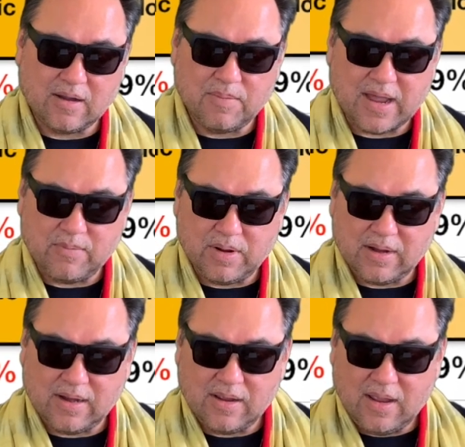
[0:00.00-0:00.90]

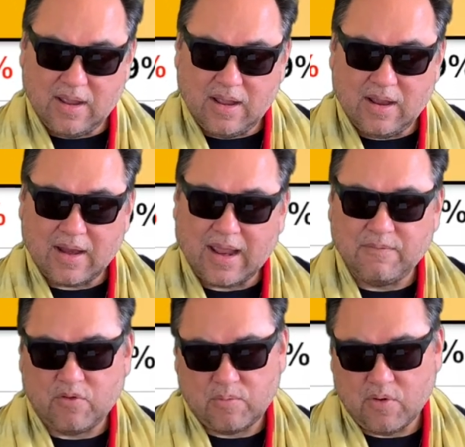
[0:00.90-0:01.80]
compatibility, and
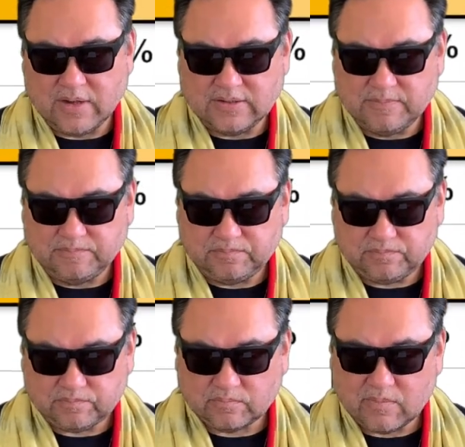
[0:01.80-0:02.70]
four points,
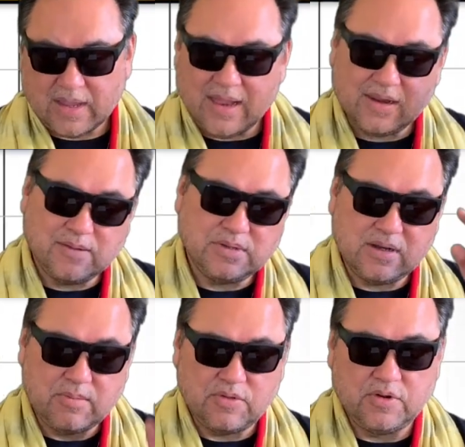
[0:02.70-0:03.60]
and it comes in
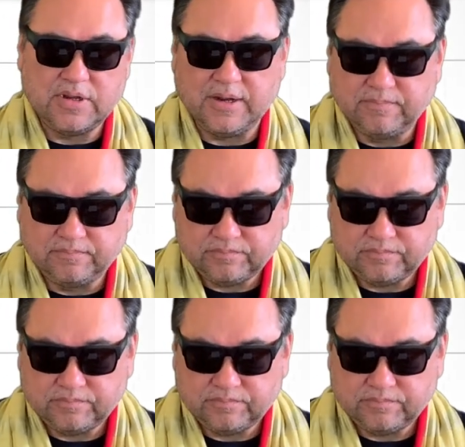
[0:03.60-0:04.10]
at number thirteen.